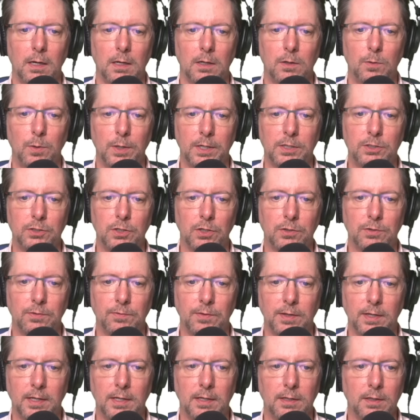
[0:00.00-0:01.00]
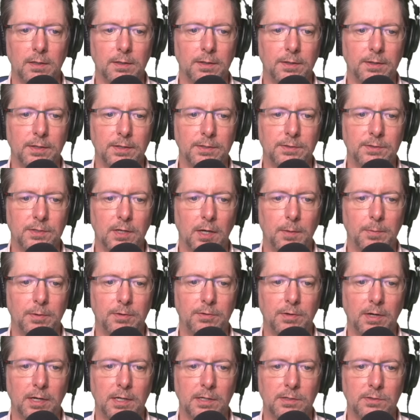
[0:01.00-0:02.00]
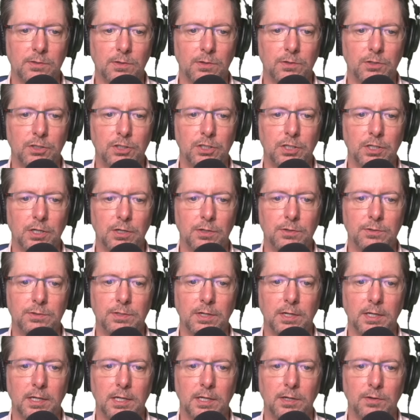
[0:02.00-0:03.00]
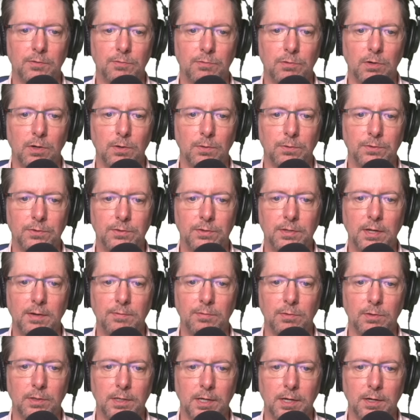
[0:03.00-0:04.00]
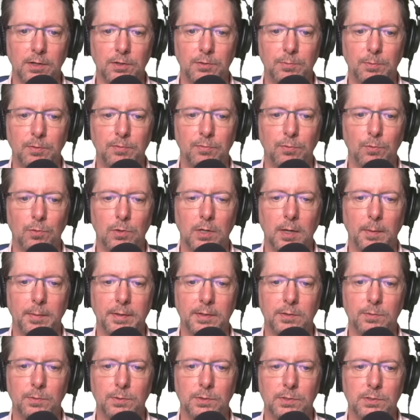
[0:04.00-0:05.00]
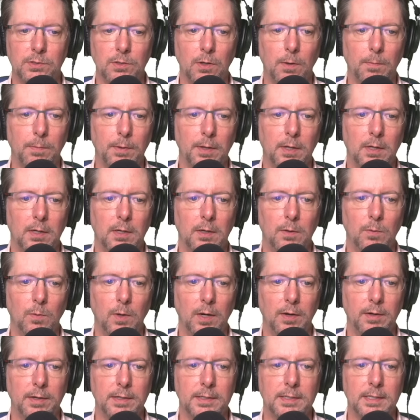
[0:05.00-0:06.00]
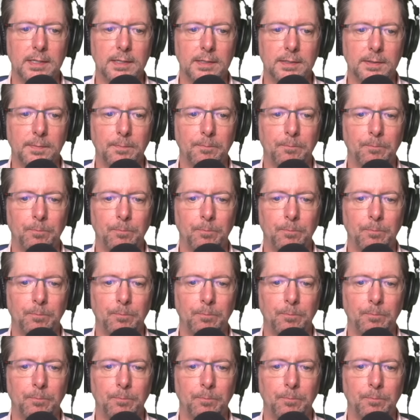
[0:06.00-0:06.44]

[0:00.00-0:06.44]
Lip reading: Quick shot of the hill that this Cybertruck is on shows that it could have rolled several yards before coming to a stop, where it did.